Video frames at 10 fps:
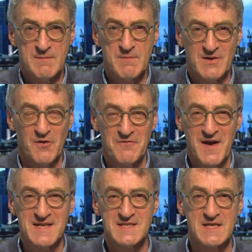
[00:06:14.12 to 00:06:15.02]

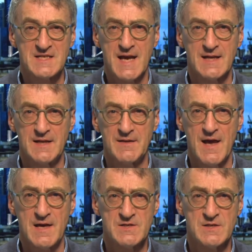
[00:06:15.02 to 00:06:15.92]
conveys exactly
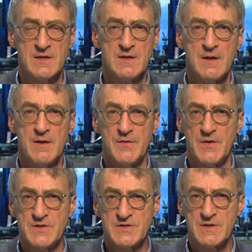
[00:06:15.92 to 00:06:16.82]
that,
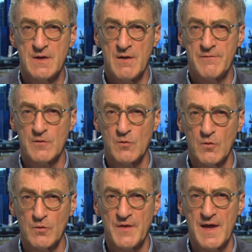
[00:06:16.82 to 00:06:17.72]
that for
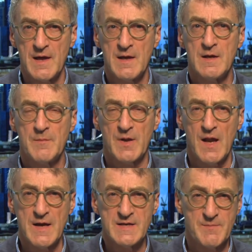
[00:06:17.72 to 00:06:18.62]
all their
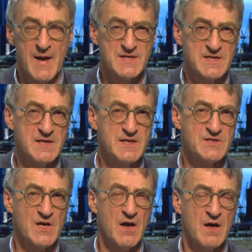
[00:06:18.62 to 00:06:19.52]
plight,
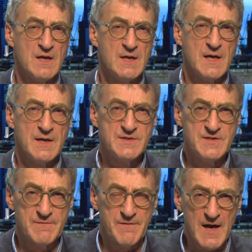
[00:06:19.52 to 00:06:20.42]
Palestinians are
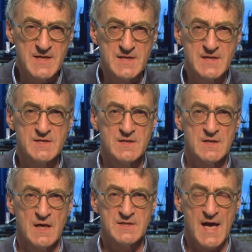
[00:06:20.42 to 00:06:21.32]
divided
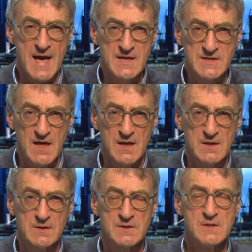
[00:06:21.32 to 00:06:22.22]
and
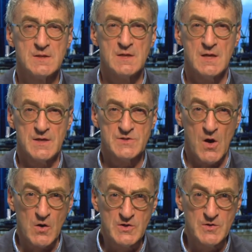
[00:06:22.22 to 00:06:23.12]
exiled and
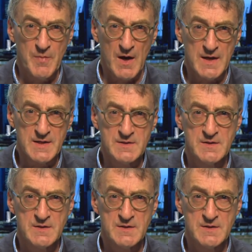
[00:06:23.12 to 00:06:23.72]
occupied,